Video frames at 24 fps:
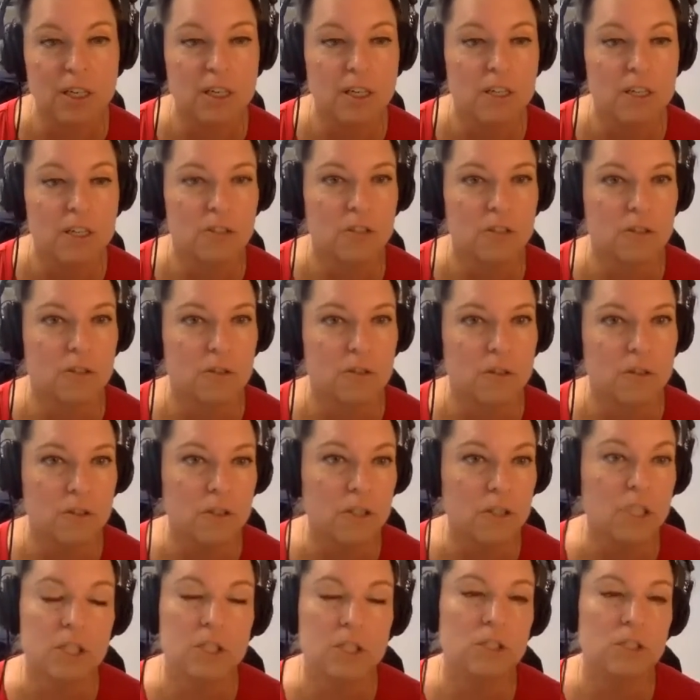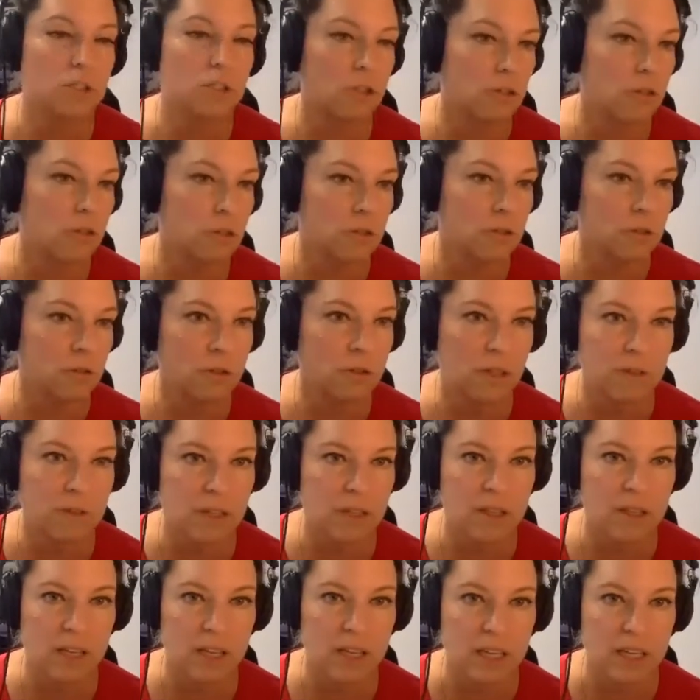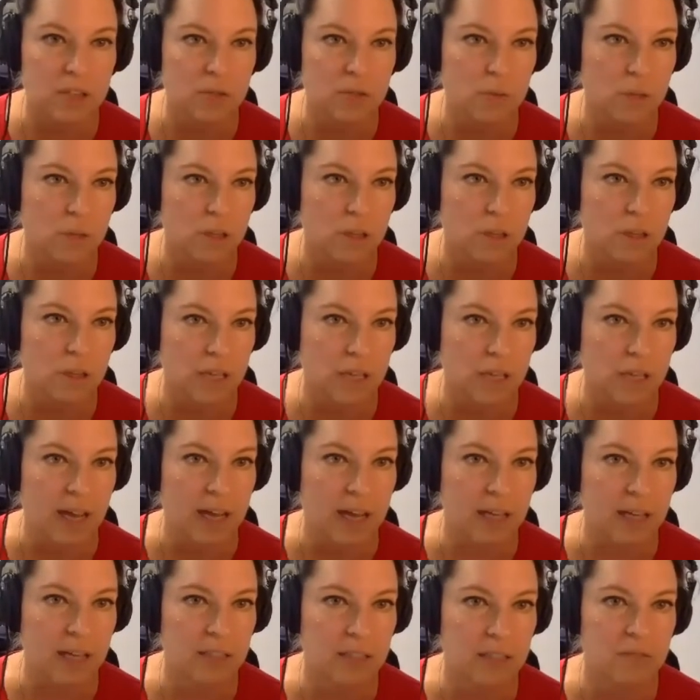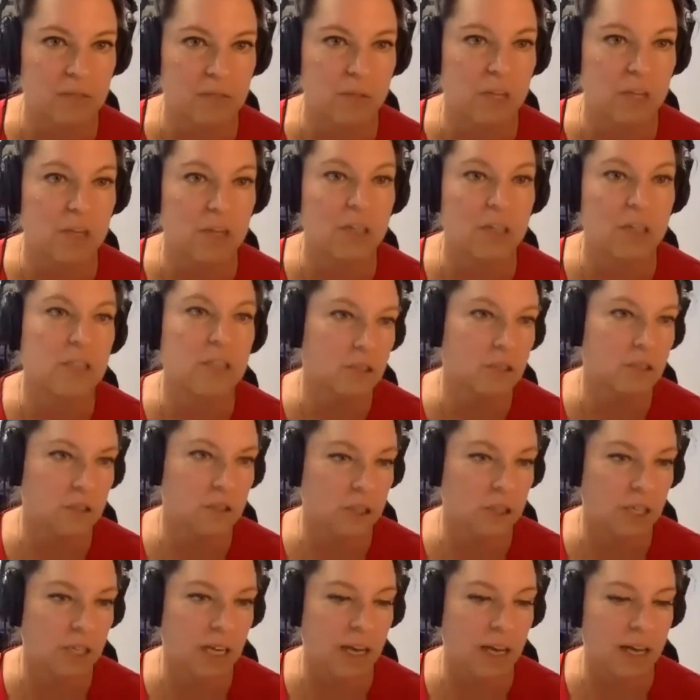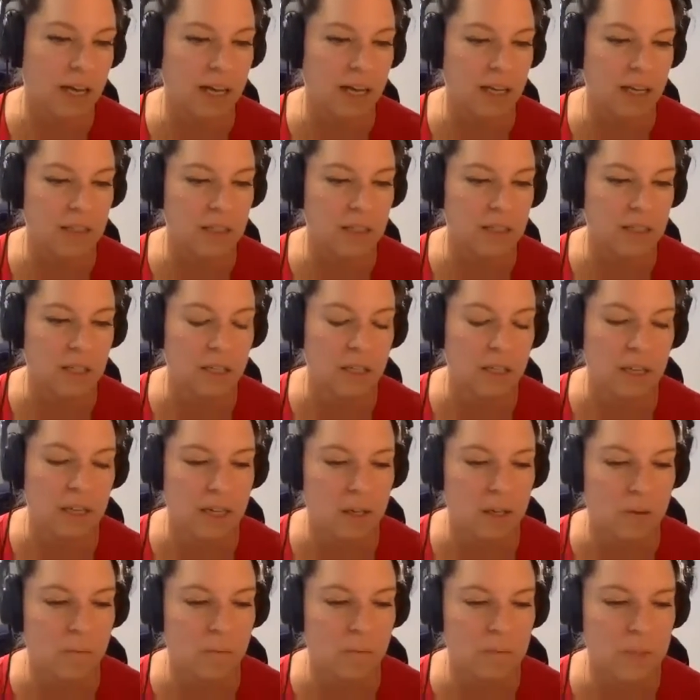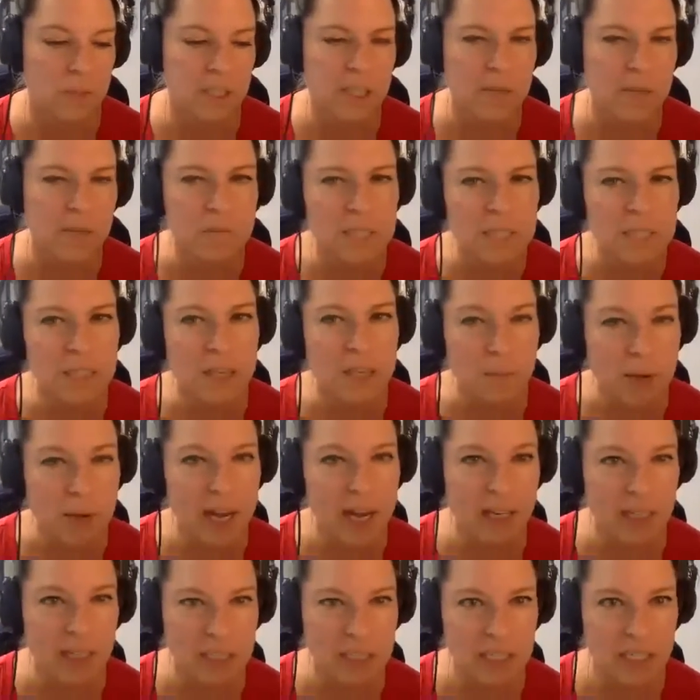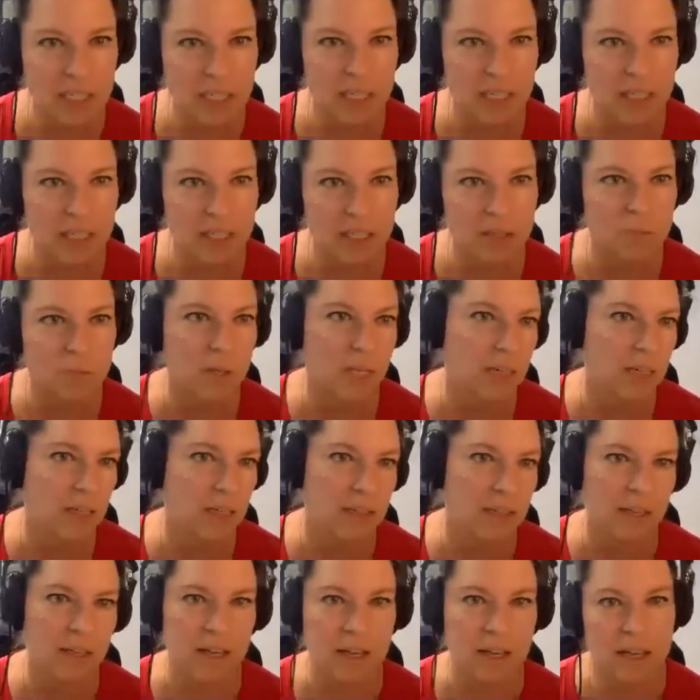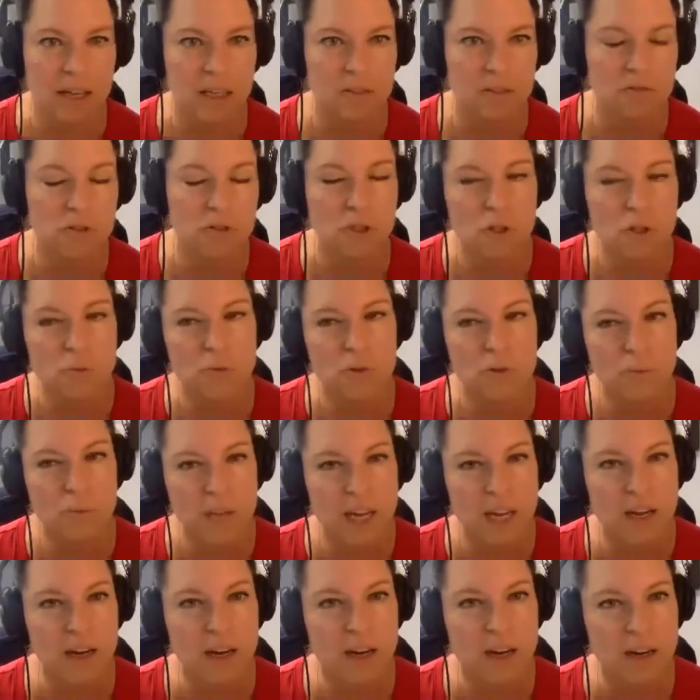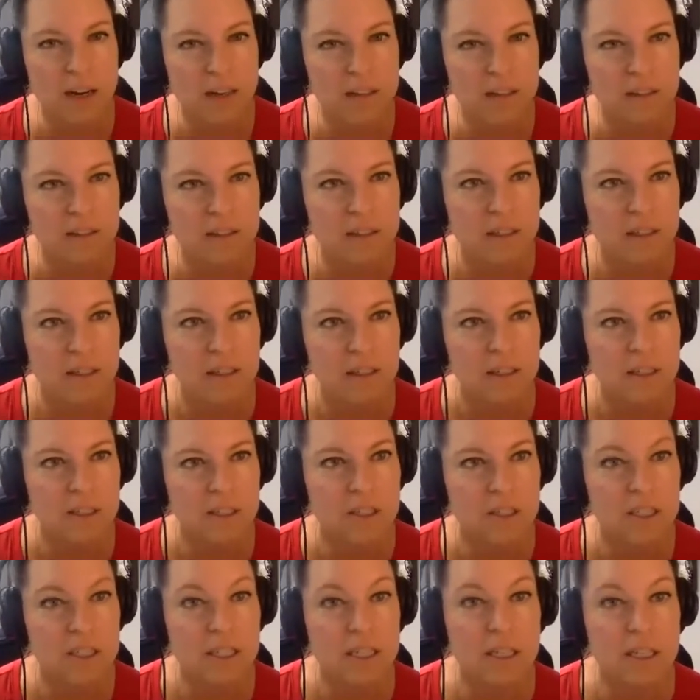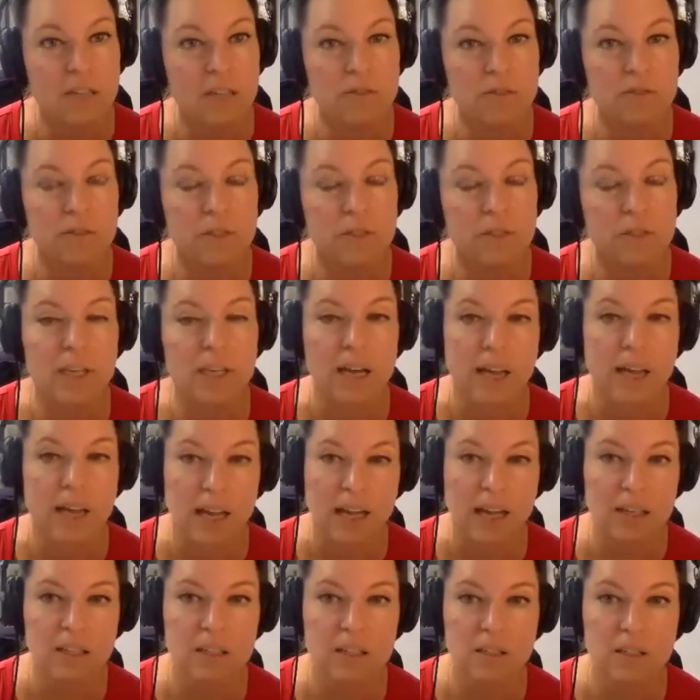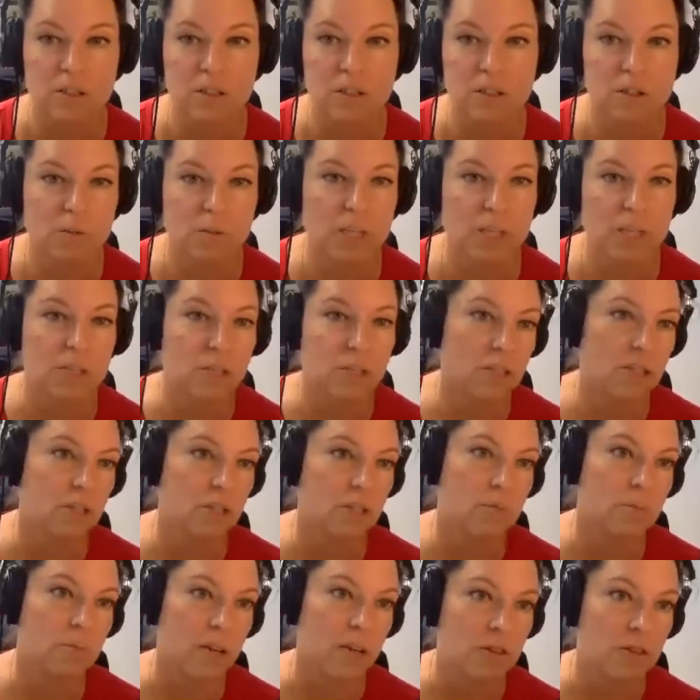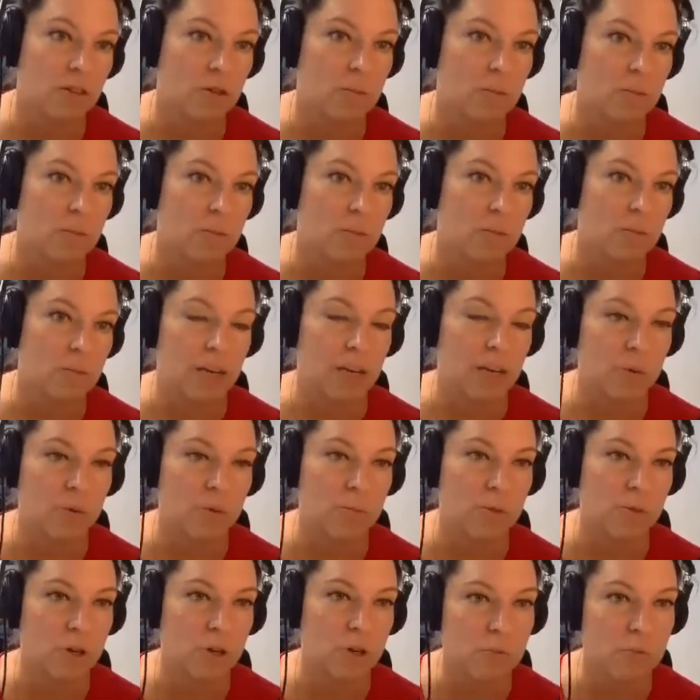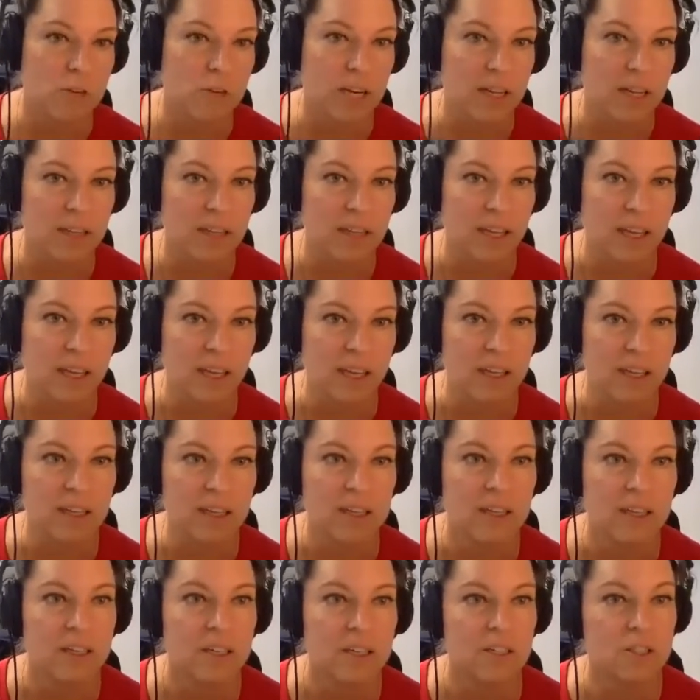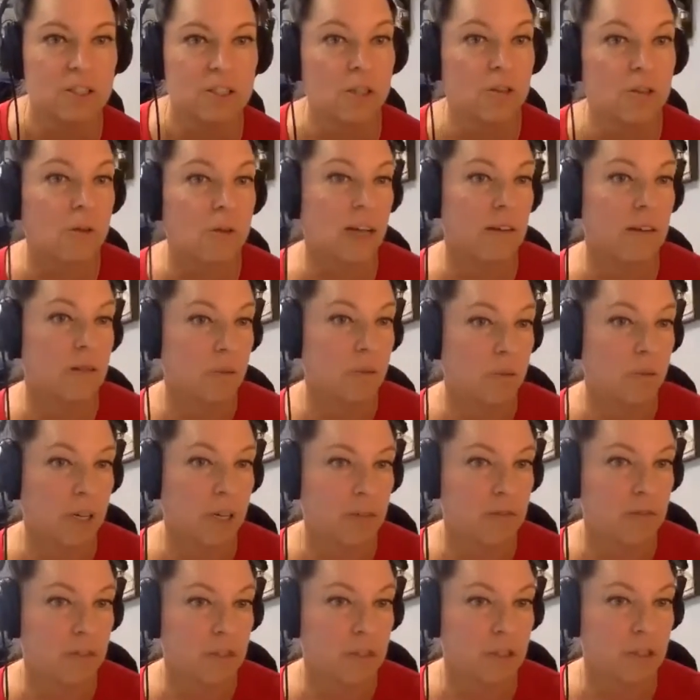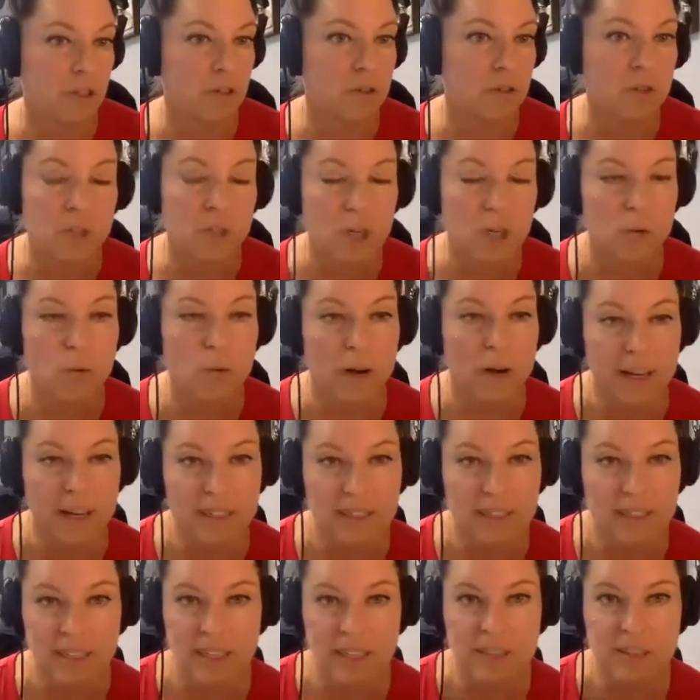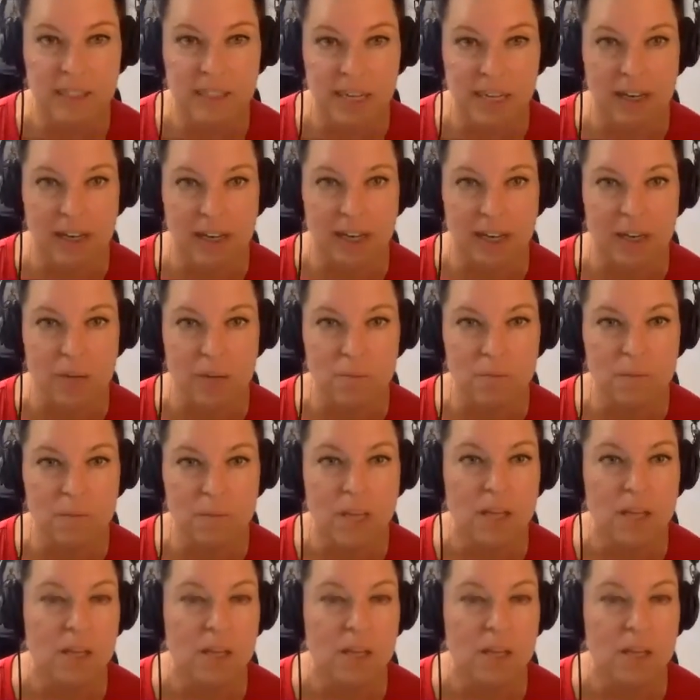So those are just two of the things we look at. We also look at some sleep hygiene, meaning like, do you prepare yourself for night? Do you make sure your bedroom is set up appropriately? Do you have a buffer zone or a wind down time?